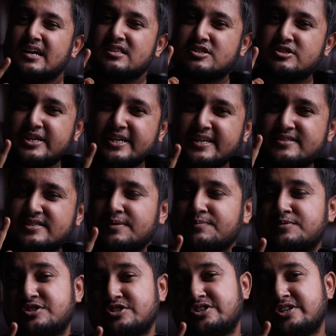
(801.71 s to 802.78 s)
3
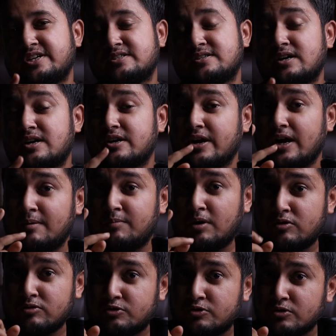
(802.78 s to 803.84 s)
sub-series are
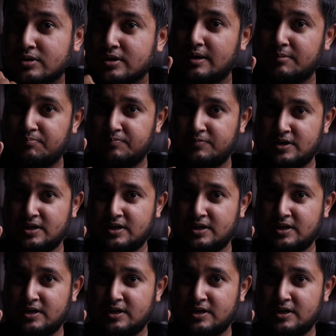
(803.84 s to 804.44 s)
about to come.